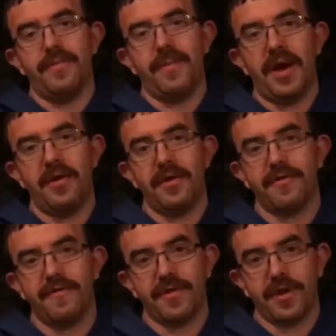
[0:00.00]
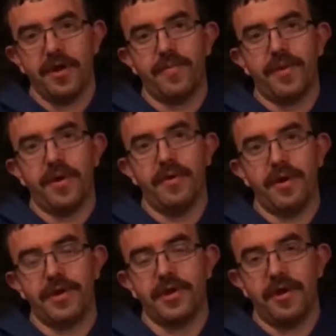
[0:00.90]
batteries for the GoPro
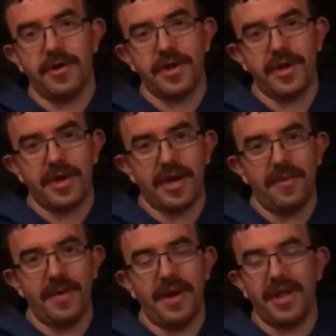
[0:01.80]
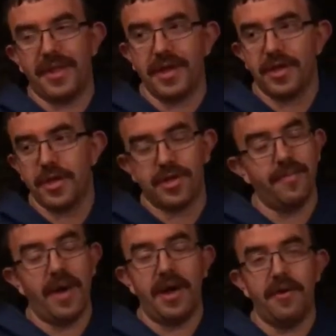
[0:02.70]
and a charging gate coming. I think it's just
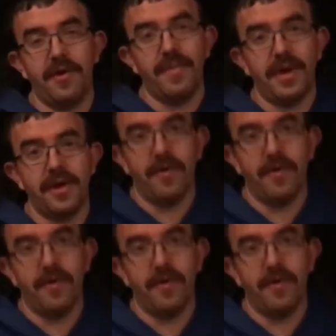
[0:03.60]
the battery being